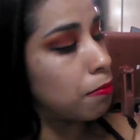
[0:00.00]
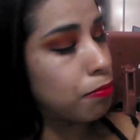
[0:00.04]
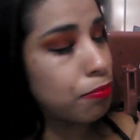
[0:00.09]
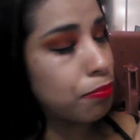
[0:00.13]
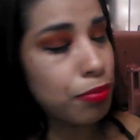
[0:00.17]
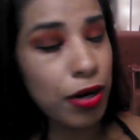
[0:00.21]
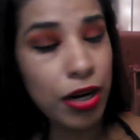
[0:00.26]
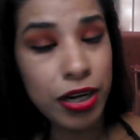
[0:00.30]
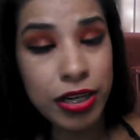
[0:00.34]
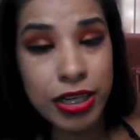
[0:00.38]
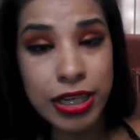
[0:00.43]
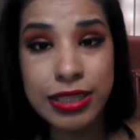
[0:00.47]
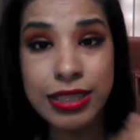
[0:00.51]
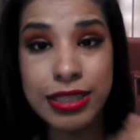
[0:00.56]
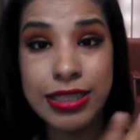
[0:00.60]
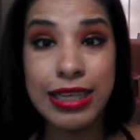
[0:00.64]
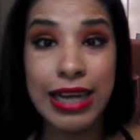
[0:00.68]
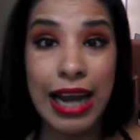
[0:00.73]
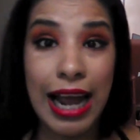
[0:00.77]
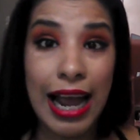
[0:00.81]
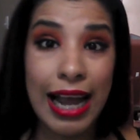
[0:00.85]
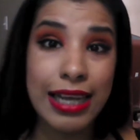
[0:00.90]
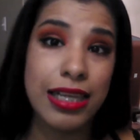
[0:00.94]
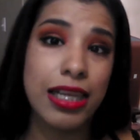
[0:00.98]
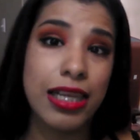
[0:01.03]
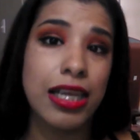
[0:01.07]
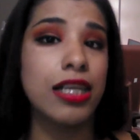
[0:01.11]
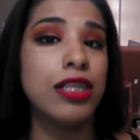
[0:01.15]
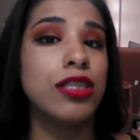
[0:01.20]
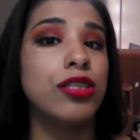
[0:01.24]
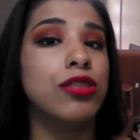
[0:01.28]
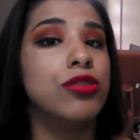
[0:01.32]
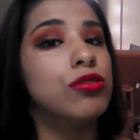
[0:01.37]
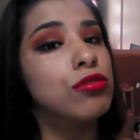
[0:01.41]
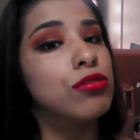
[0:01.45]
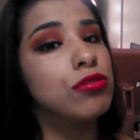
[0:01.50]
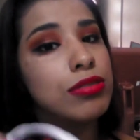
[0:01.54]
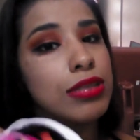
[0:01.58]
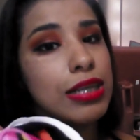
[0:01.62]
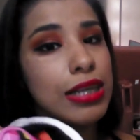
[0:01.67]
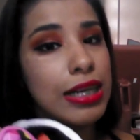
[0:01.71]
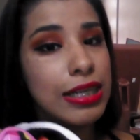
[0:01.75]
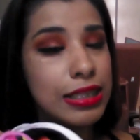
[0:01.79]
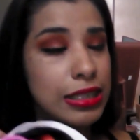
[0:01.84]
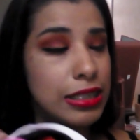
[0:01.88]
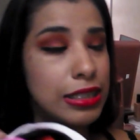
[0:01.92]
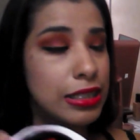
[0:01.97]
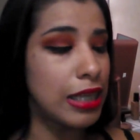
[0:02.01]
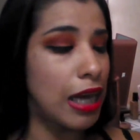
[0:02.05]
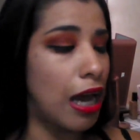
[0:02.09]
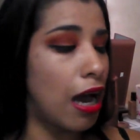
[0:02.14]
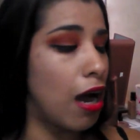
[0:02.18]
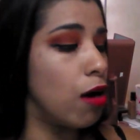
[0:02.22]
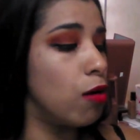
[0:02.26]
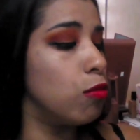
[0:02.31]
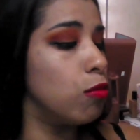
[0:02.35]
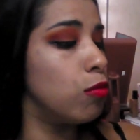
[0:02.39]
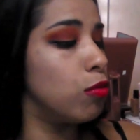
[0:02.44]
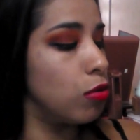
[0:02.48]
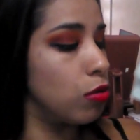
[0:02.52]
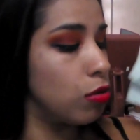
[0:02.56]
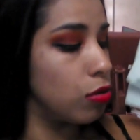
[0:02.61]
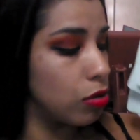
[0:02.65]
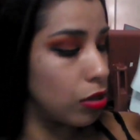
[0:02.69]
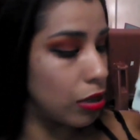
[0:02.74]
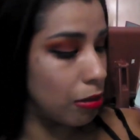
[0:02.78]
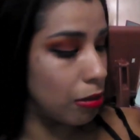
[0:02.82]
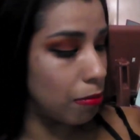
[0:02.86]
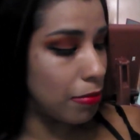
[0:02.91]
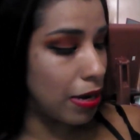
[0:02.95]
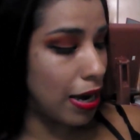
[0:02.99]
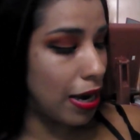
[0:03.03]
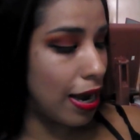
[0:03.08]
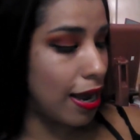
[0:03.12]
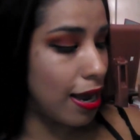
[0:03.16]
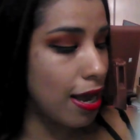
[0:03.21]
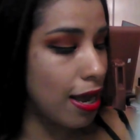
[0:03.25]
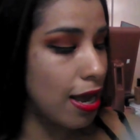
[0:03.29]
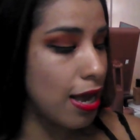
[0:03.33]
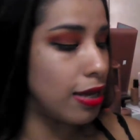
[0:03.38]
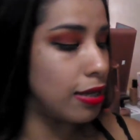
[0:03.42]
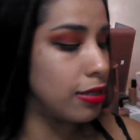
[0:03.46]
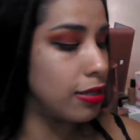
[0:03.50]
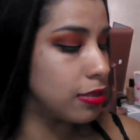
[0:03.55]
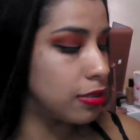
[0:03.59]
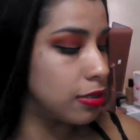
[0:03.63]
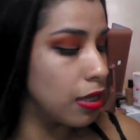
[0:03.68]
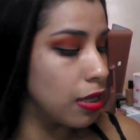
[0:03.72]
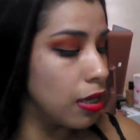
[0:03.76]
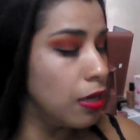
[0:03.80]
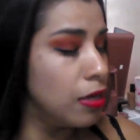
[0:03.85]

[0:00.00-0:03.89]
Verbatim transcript: products that I can use like the towel, the mask,